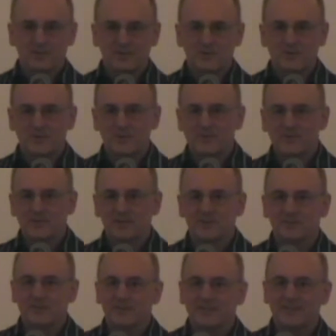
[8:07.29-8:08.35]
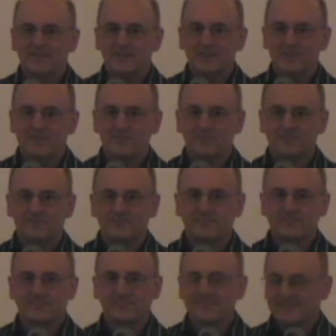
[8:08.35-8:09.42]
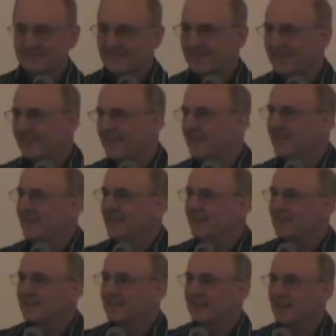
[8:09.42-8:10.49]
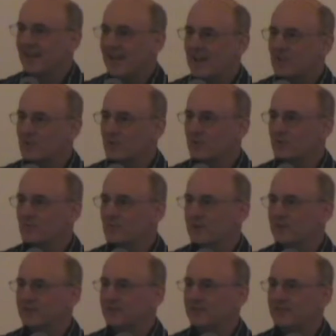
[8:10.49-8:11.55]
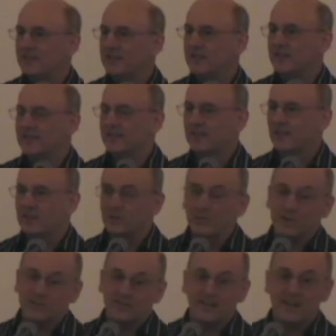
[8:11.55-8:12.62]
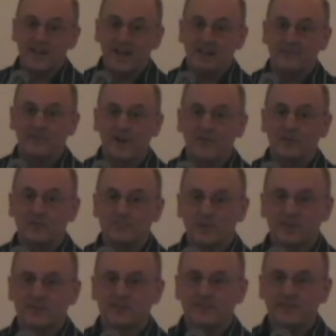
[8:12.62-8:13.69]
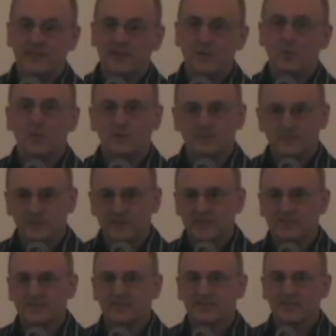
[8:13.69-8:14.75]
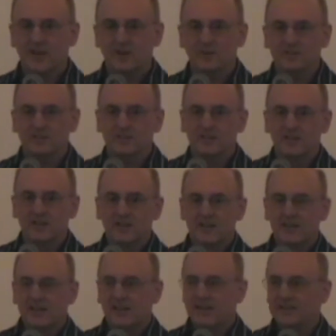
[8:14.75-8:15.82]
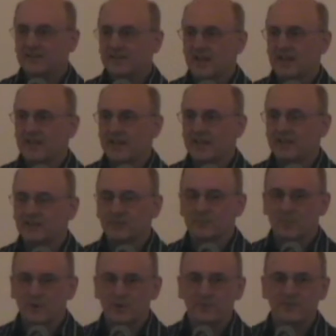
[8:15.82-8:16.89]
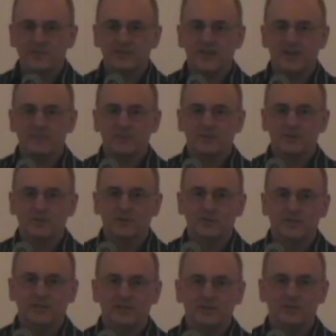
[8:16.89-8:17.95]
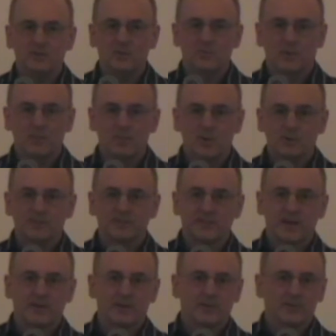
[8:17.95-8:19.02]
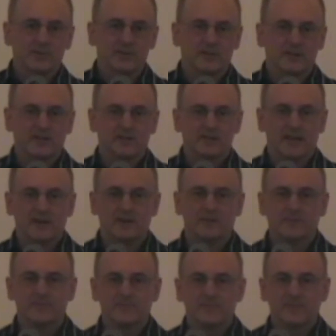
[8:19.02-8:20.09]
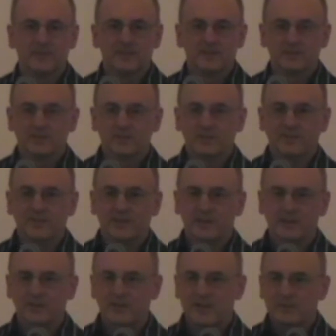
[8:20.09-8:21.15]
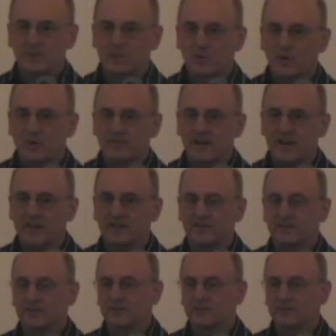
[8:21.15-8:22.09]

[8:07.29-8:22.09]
were you the one who mentioned Mel TV? Yeah. Okay, did a lot of work with Mel TV, and the reason I got involved with Mel TV was because of the Scouts. I saw that as a perfect opportunity to promote scouting within our town. So we videotaped the Court of Honors,